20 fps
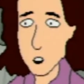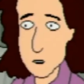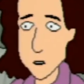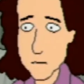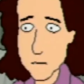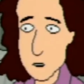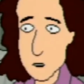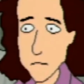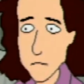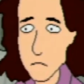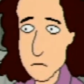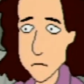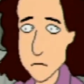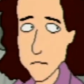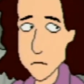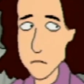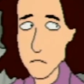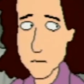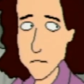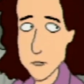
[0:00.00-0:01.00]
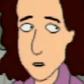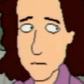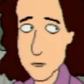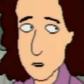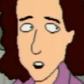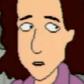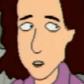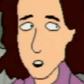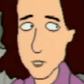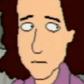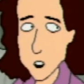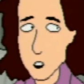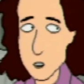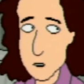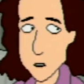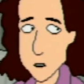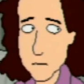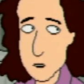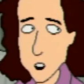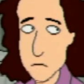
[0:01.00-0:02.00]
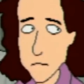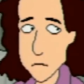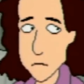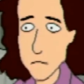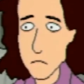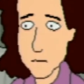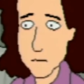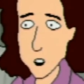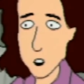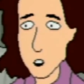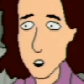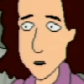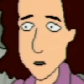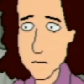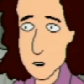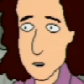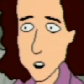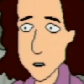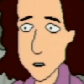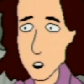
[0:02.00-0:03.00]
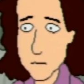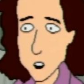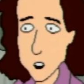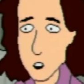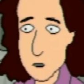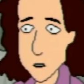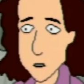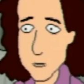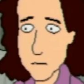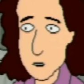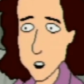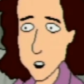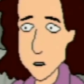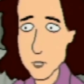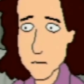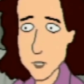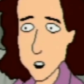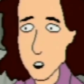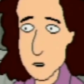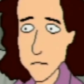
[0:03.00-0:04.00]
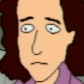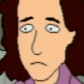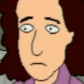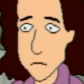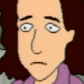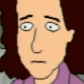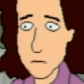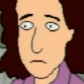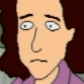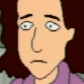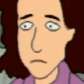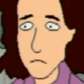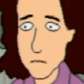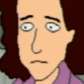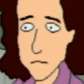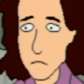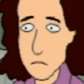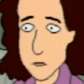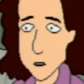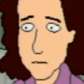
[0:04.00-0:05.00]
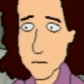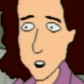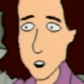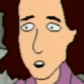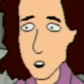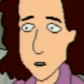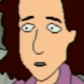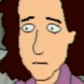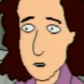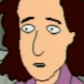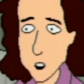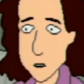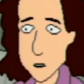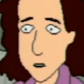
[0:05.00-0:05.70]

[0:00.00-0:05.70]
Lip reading: No. They'd make something look like something else. Not good with